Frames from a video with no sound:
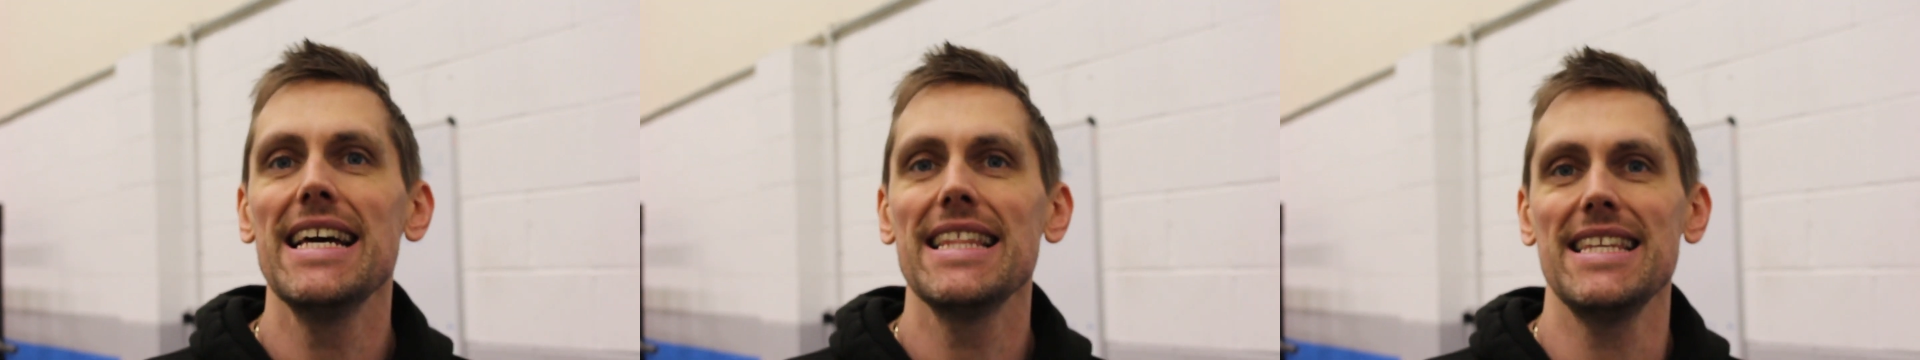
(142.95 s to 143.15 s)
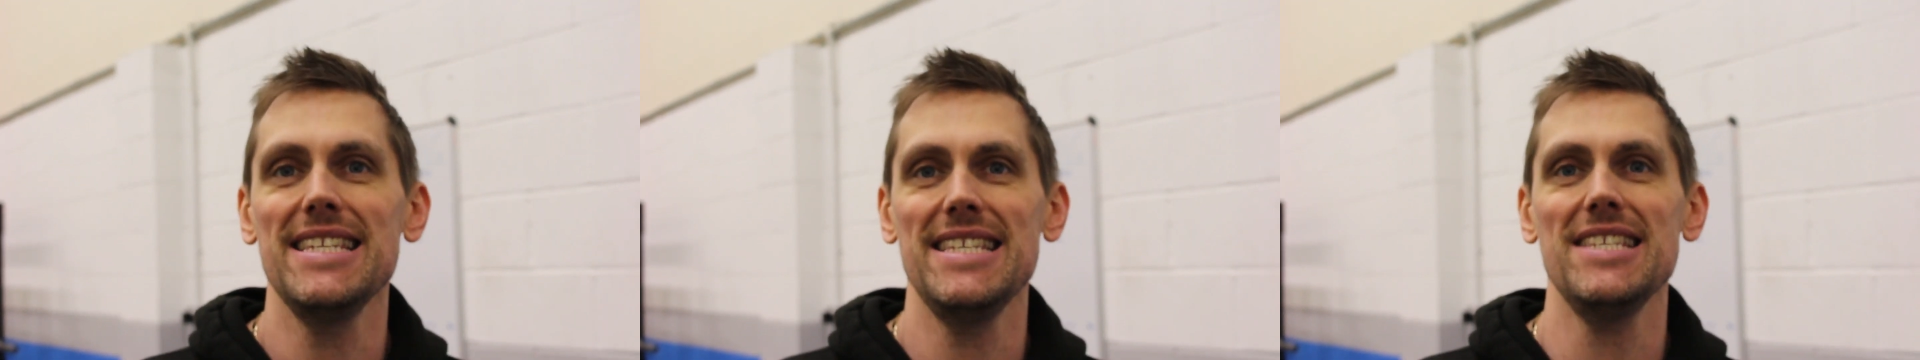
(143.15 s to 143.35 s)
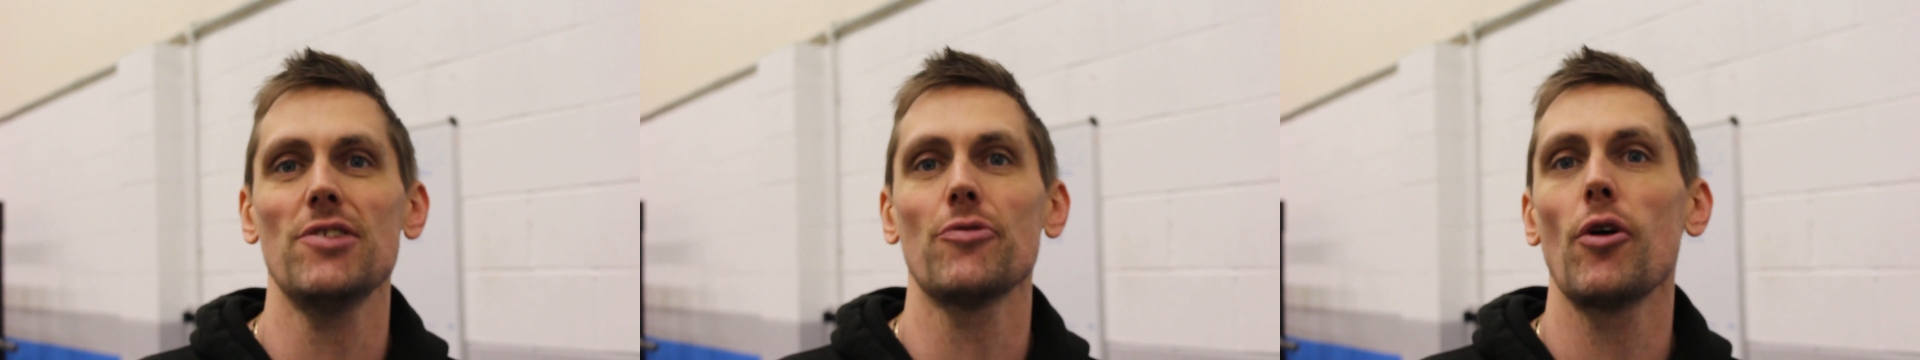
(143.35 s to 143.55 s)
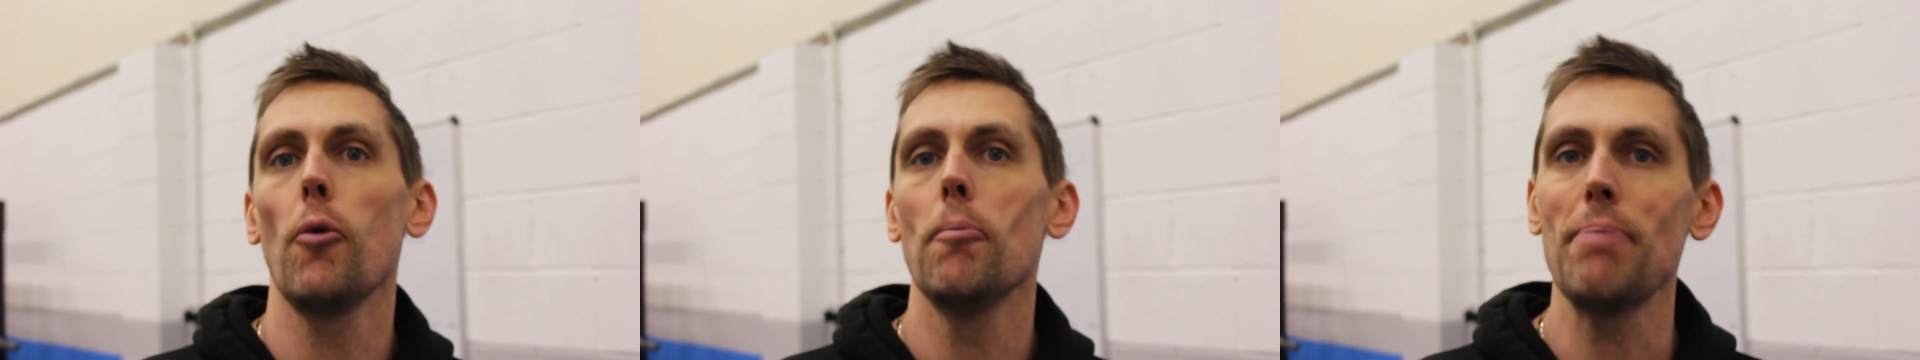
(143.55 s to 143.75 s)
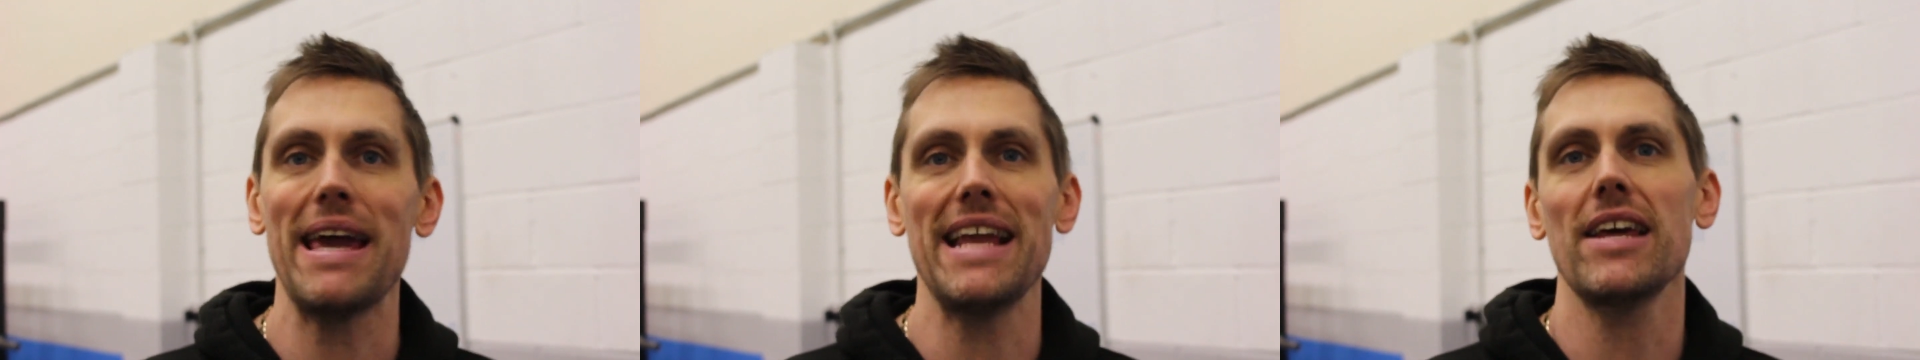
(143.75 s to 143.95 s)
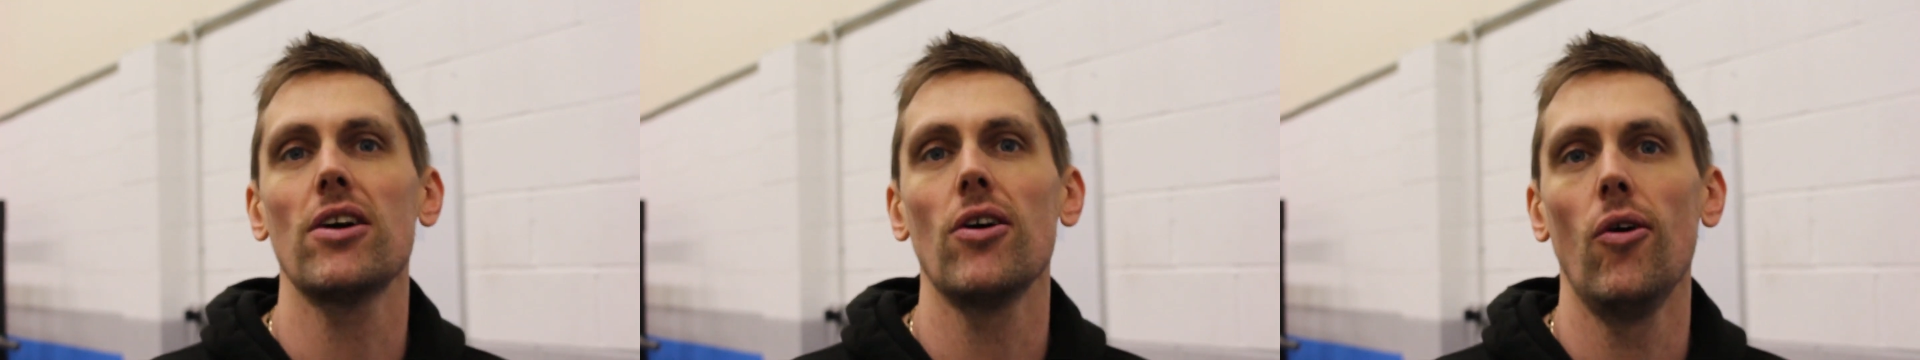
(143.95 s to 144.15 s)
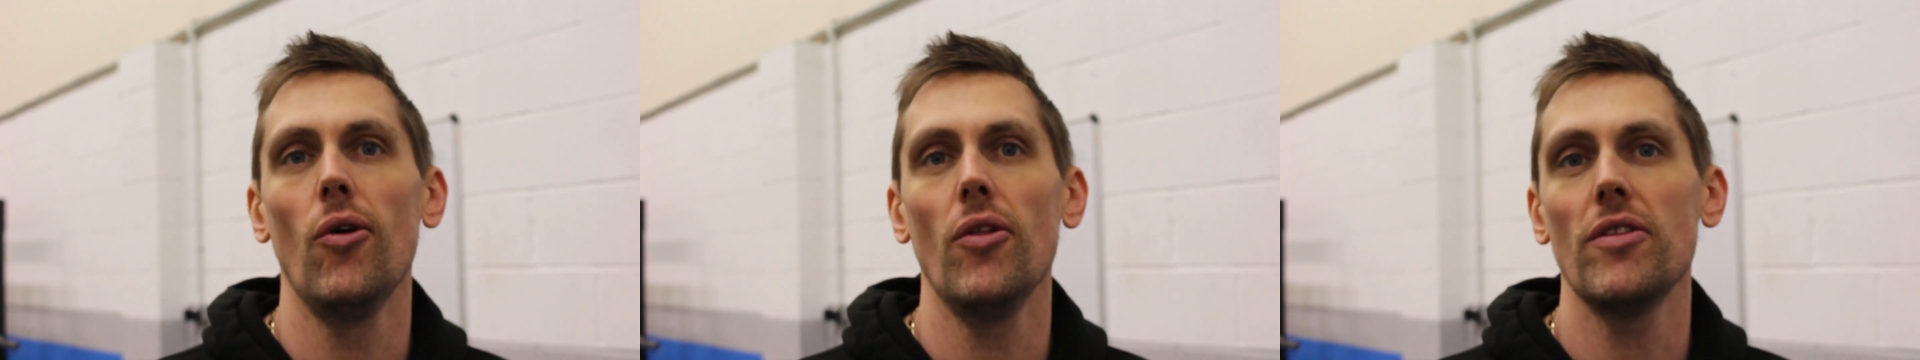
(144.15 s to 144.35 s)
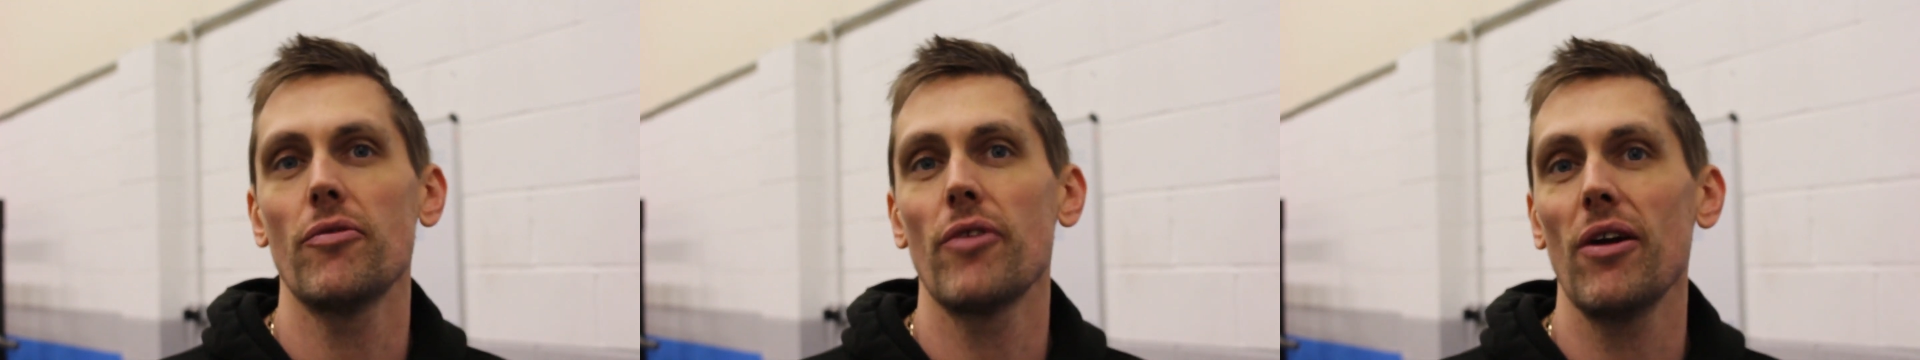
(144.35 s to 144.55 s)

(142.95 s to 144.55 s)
This is the real pinnacle and the